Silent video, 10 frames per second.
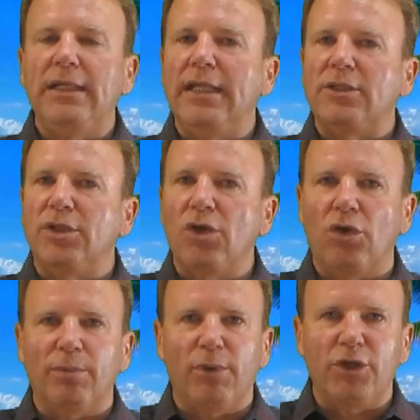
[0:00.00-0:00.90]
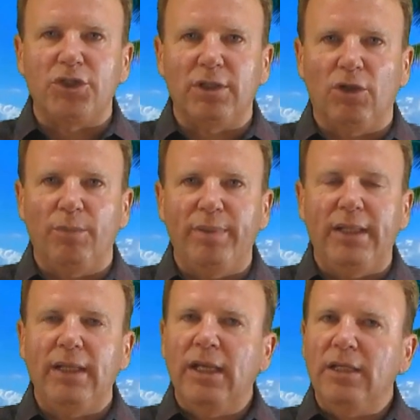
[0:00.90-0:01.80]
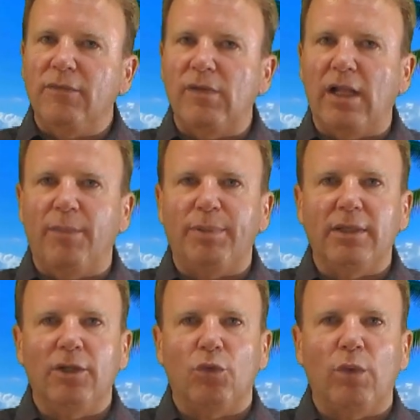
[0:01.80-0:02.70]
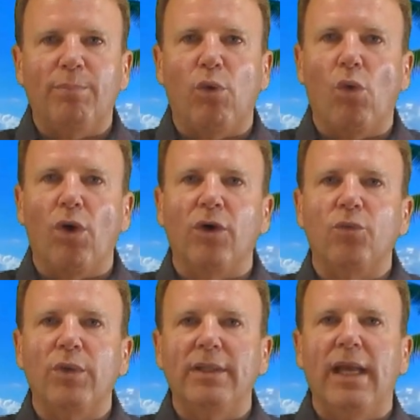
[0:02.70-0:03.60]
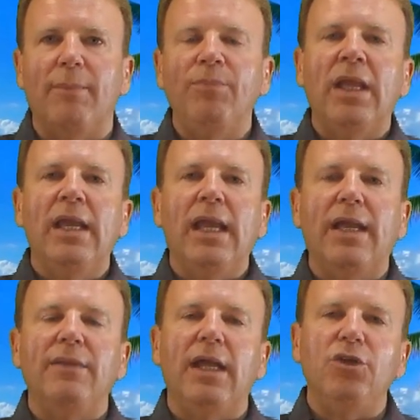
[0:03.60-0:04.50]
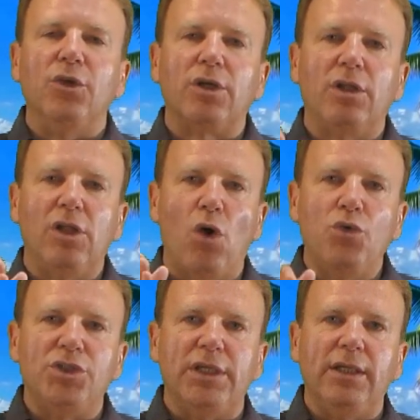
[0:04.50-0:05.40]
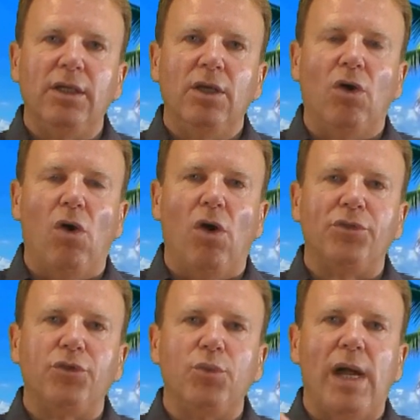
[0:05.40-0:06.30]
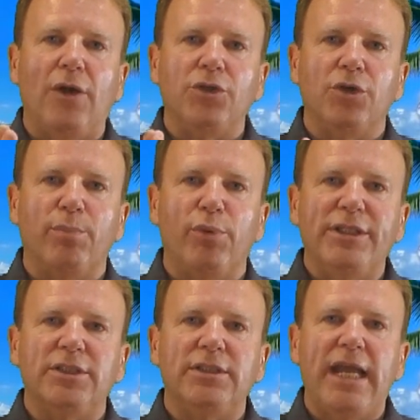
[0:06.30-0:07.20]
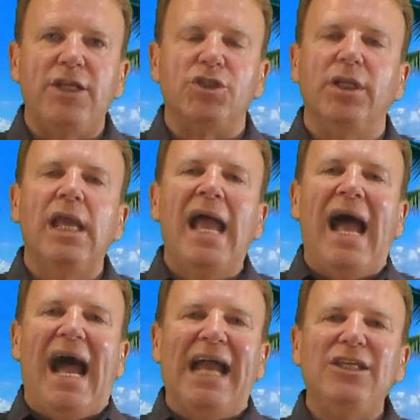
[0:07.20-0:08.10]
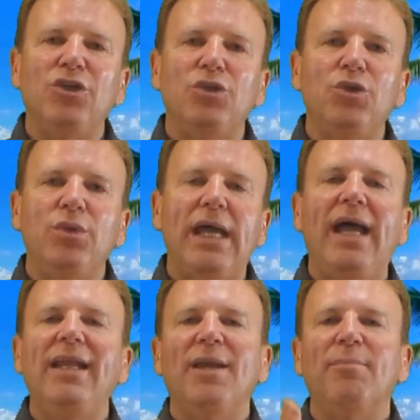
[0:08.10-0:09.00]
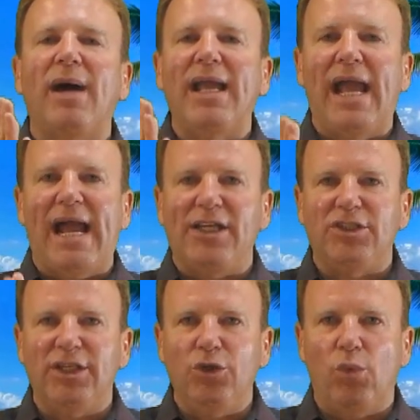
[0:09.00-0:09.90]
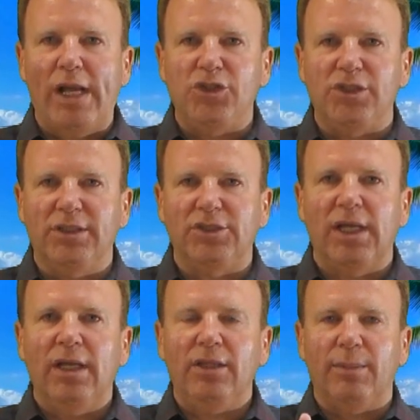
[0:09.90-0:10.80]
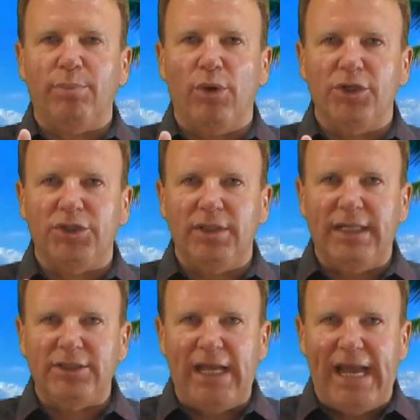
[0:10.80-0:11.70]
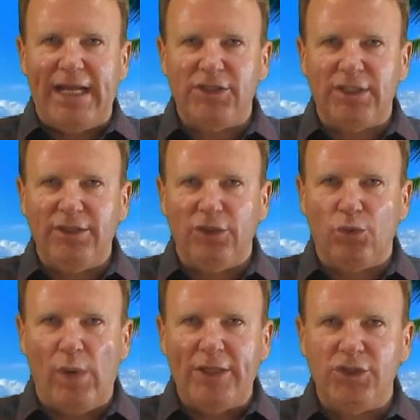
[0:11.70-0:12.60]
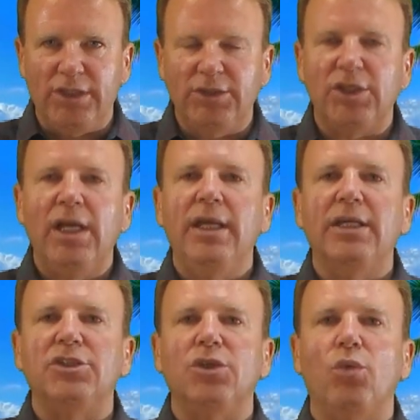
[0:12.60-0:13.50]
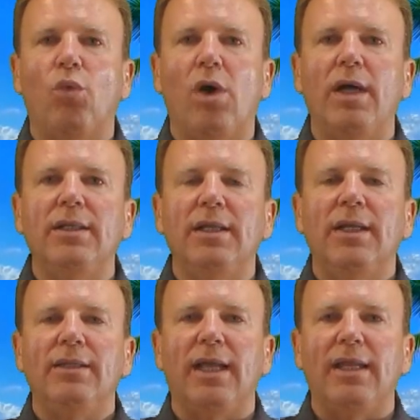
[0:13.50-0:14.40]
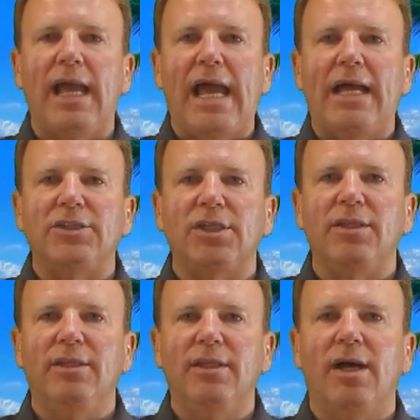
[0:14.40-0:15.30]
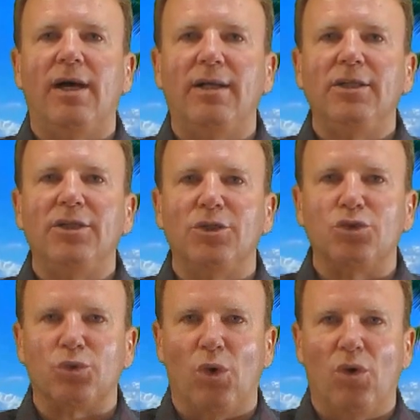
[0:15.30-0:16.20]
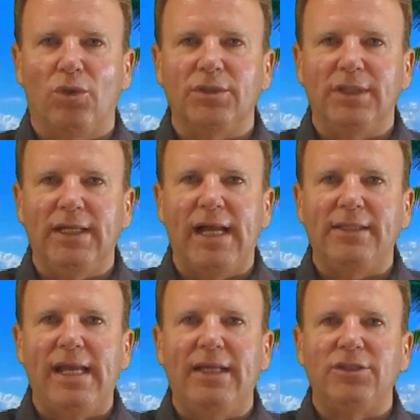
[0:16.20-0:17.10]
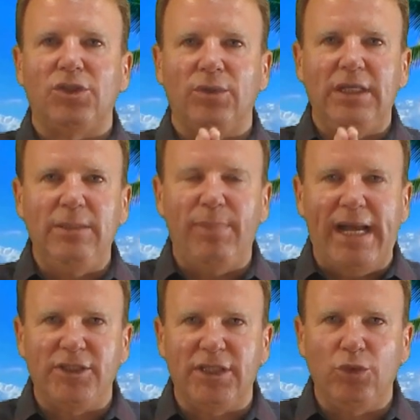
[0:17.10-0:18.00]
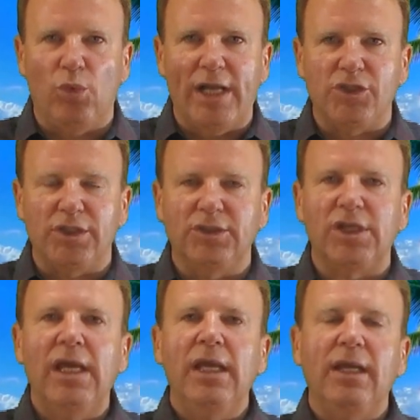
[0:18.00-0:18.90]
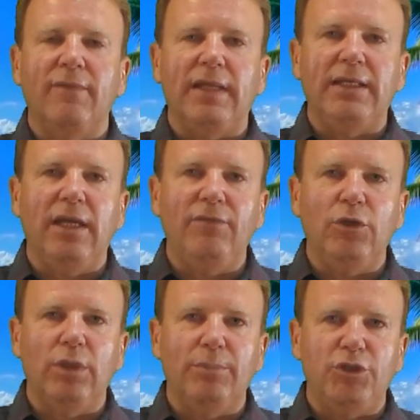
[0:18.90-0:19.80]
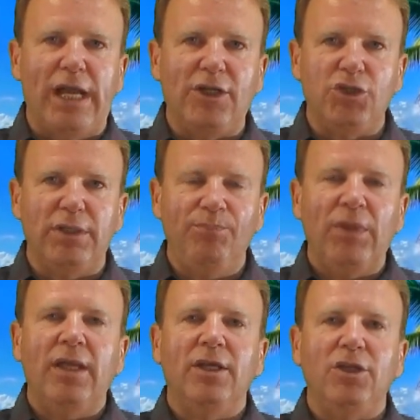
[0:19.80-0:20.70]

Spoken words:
in, you get to know the merchant a little bit, develop a little rapport with them, and then you're closing all throughout your presentation. How do you do that? By asking questions. The person that's asking the questions is the one that has the control. You got that? So keep asking questions. If they give you an objection,